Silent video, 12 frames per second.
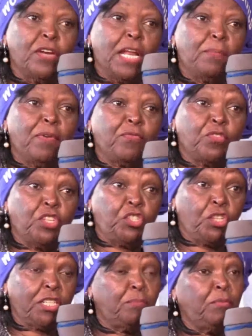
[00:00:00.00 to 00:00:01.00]
number for the
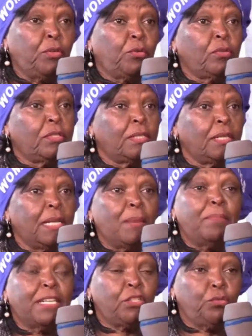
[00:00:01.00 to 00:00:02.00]
church because the
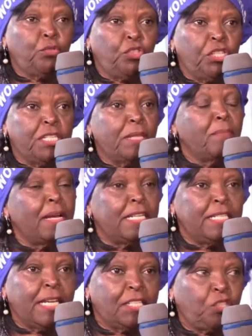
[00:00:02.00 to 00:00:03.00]
numbers do change. The
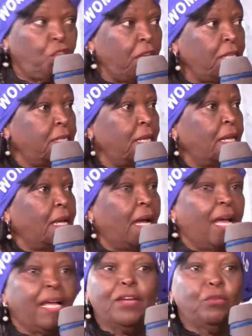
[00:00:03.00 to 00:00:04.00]
managers change.
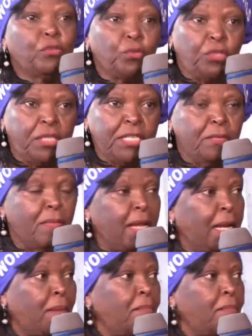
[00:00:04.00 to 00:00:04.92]
I can also change my number,